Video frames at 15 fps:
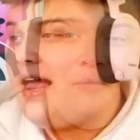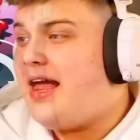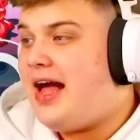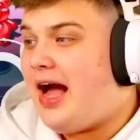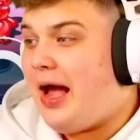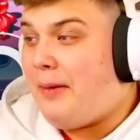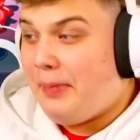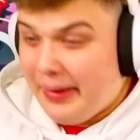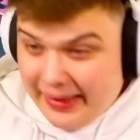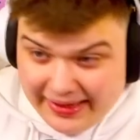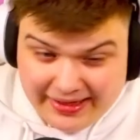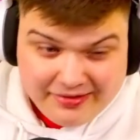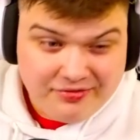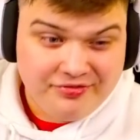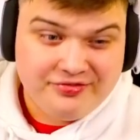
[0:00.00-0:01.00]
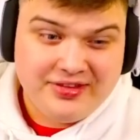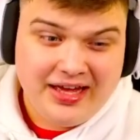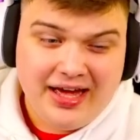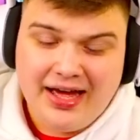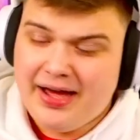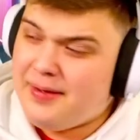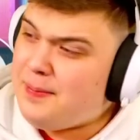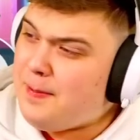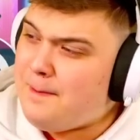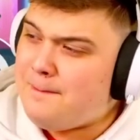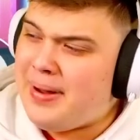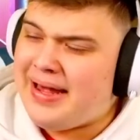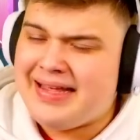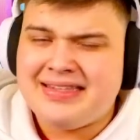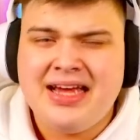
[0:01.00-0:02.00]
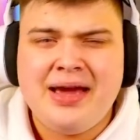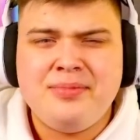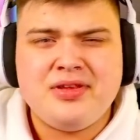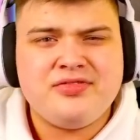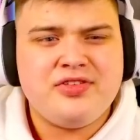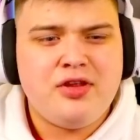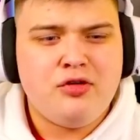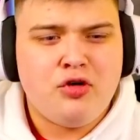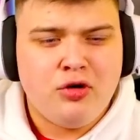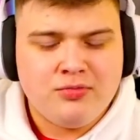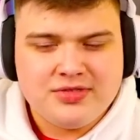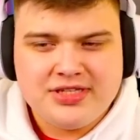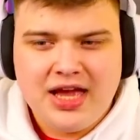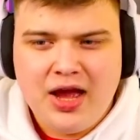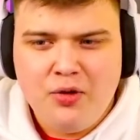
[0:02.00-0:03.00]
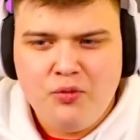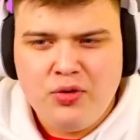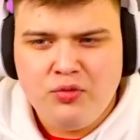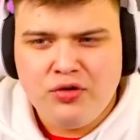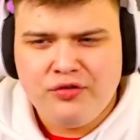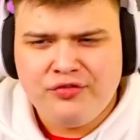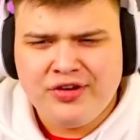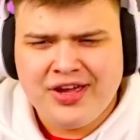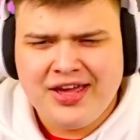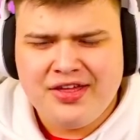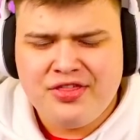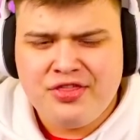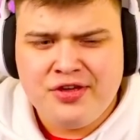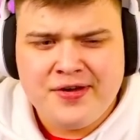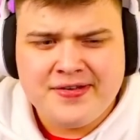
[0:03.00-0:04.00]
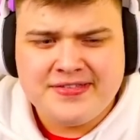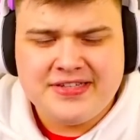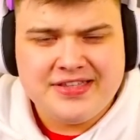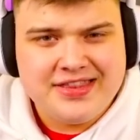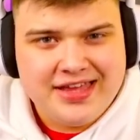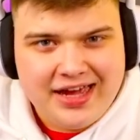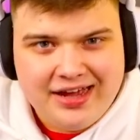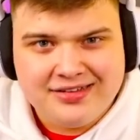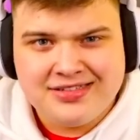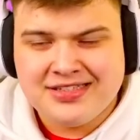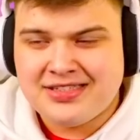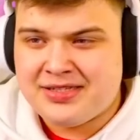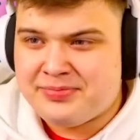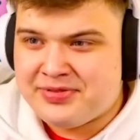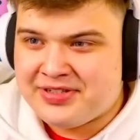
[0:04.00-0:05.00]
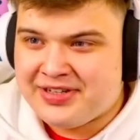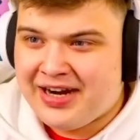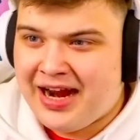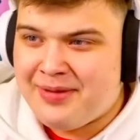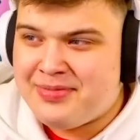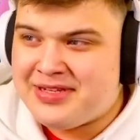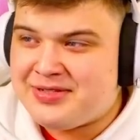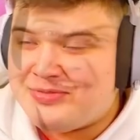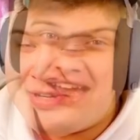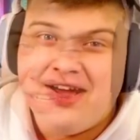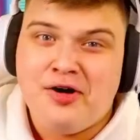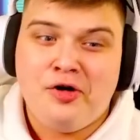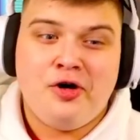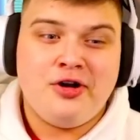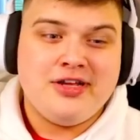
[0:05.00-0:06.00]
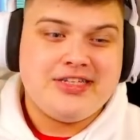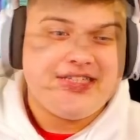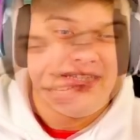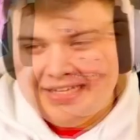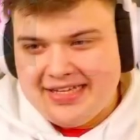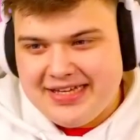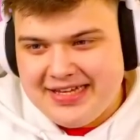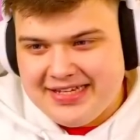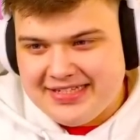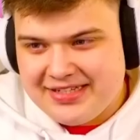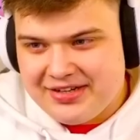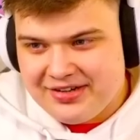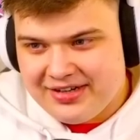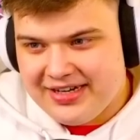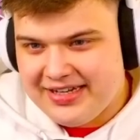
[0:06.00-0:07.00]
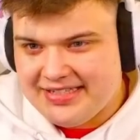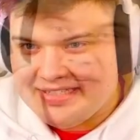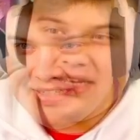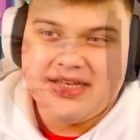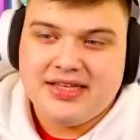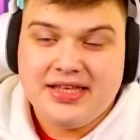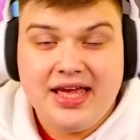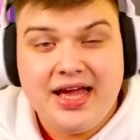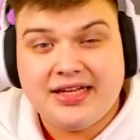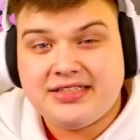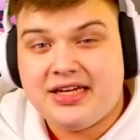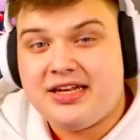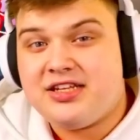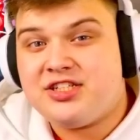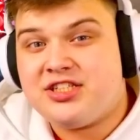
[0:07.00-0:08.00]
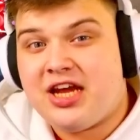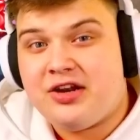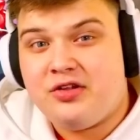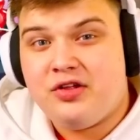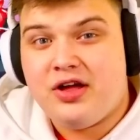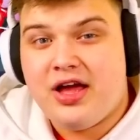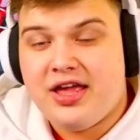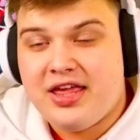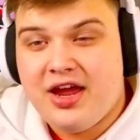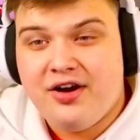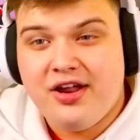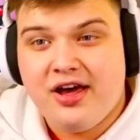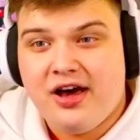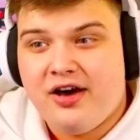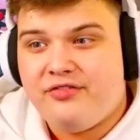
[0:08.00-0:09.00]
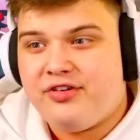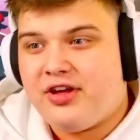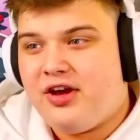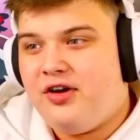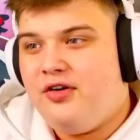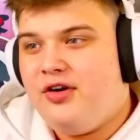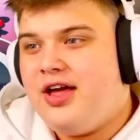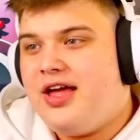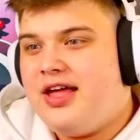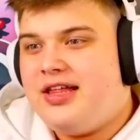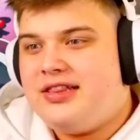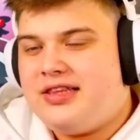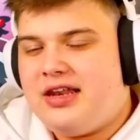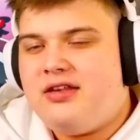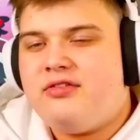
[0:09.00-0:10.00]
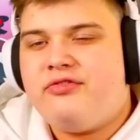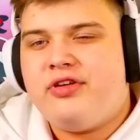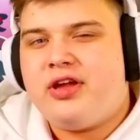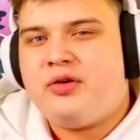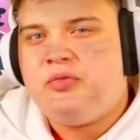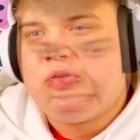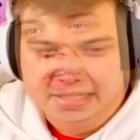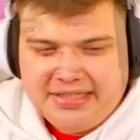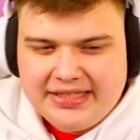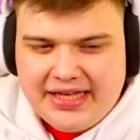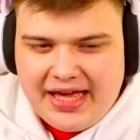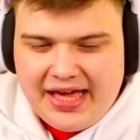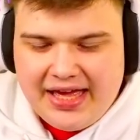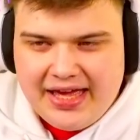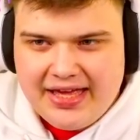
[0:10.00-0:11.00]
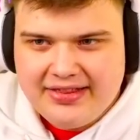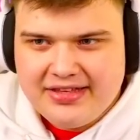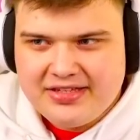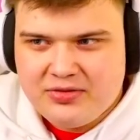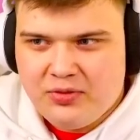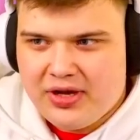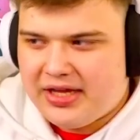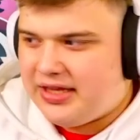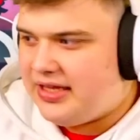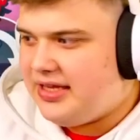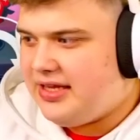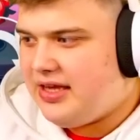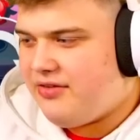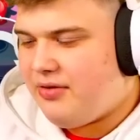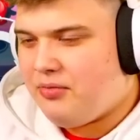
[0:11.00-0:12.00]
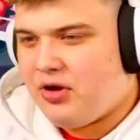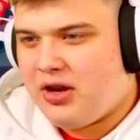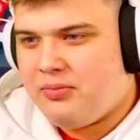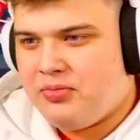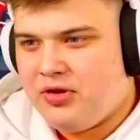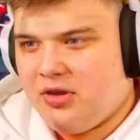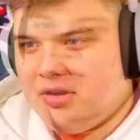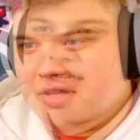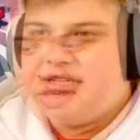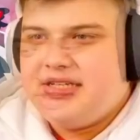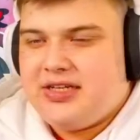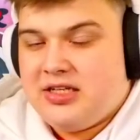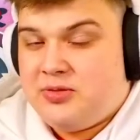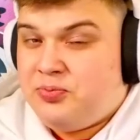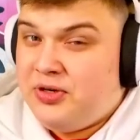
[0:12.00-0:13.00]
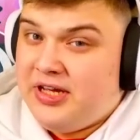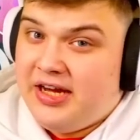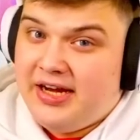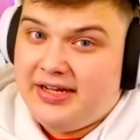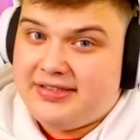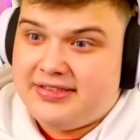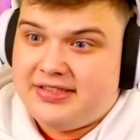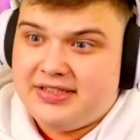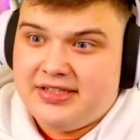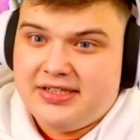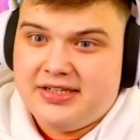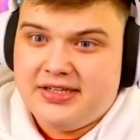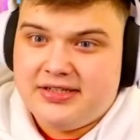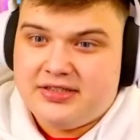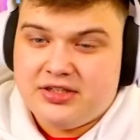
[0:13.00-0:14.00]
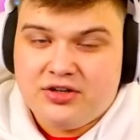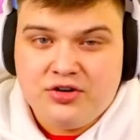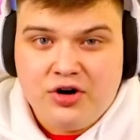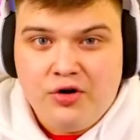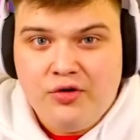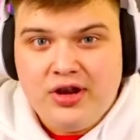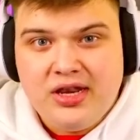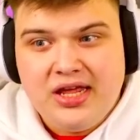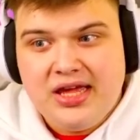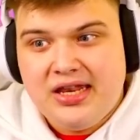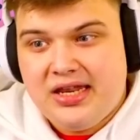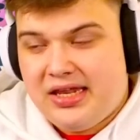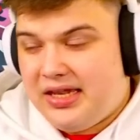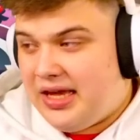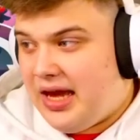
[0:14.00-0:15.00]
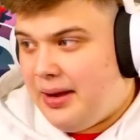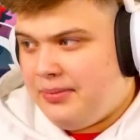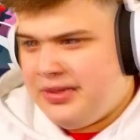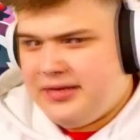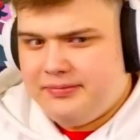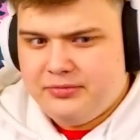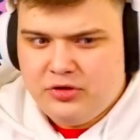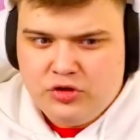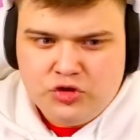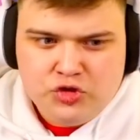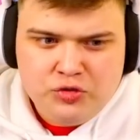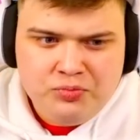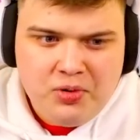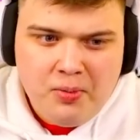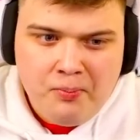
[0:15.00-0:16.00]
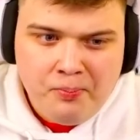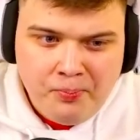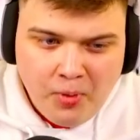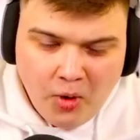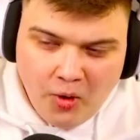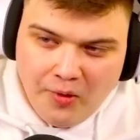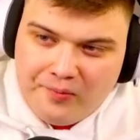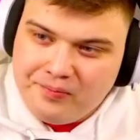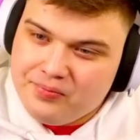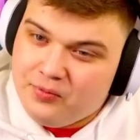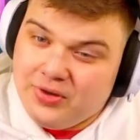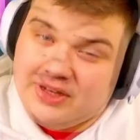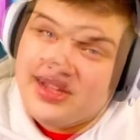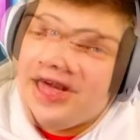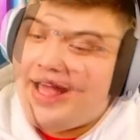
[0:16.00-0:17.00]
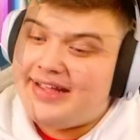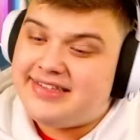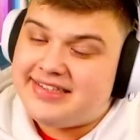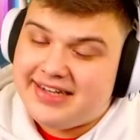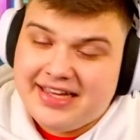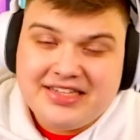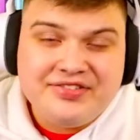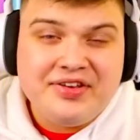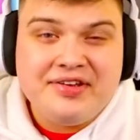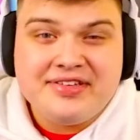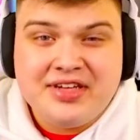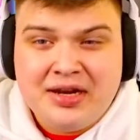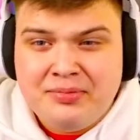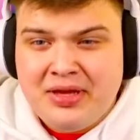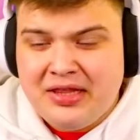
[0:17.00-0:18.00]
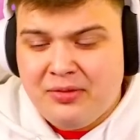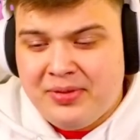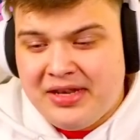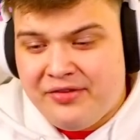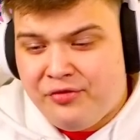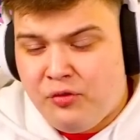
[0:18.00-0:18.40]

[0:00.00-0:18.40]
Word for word: I believe that by the time this video comes out, we would have hit 30,000 subscribers, which honestly is crazy. Yeah, I started this channel a year and a half ago. Didn't think we'd get here this quickly, if I'm gonna be honest. It's pretty hard to grow in the gambling YouTube, but we did it. Today's video is gonna be a little bit different.